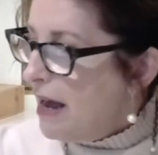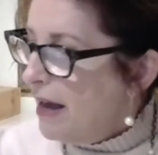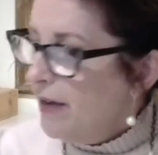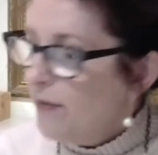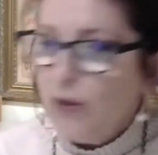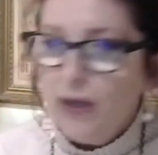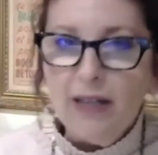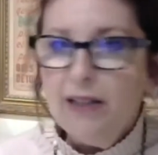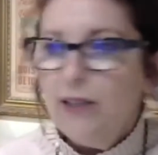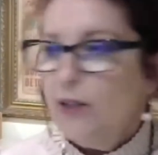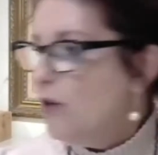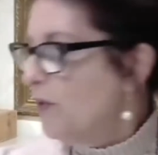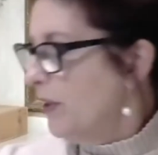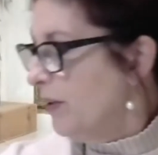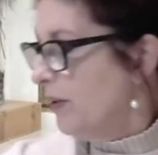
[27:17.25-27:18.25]
And when I lean
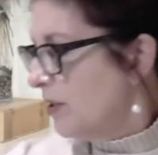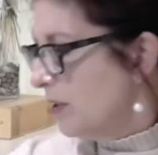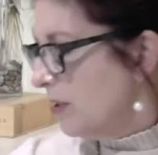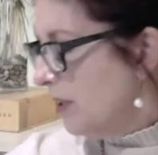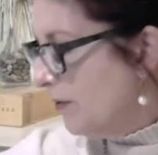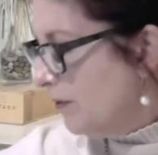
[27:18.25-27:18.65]
over here, it's because I,